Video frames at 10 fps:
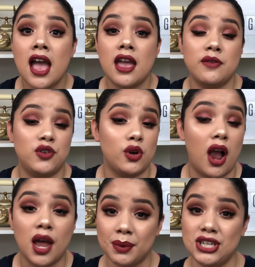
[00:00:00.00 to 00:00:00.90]
If you're
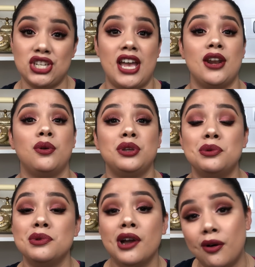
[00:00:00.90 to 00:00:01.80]
on my channel,
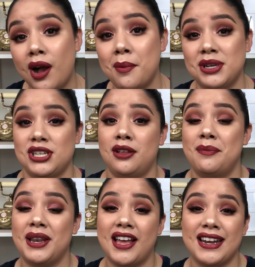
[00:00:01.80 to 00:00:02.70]
you know how much I love
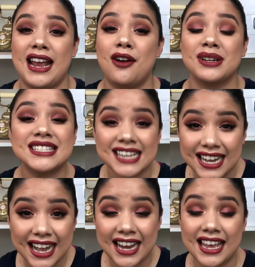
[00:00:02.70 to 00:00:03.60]
Milani, how
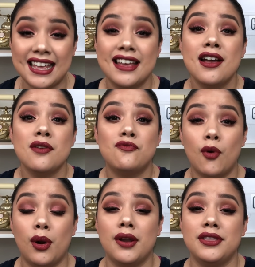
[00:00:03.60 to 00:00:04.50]
excited I get
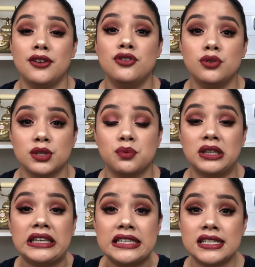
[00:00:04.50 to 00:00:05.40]
for their newest
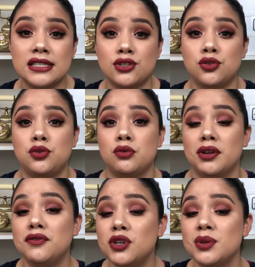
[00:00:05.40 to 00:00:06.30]
releases, to do
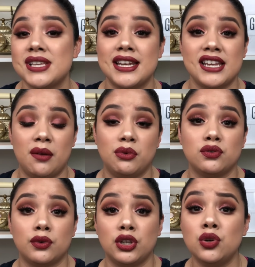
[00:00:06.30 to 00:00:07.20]
reviews and
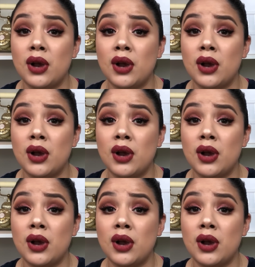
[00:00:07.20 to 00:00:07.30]
demos for you